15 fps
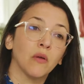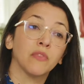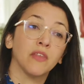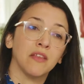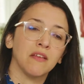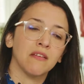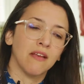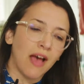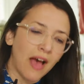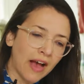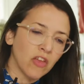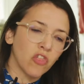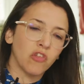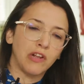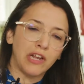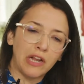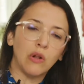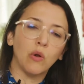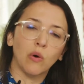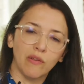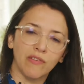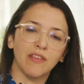there that actually
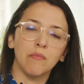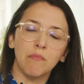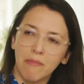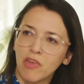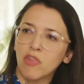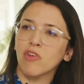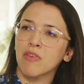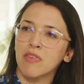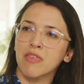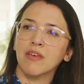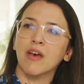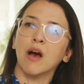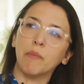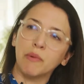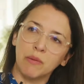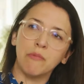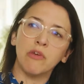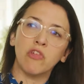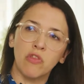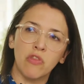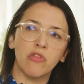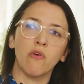looks and measures carbon
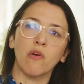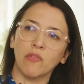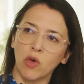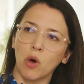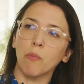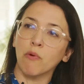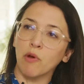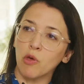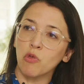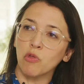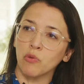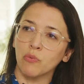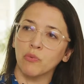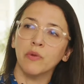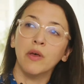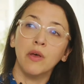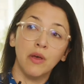emissions during the operational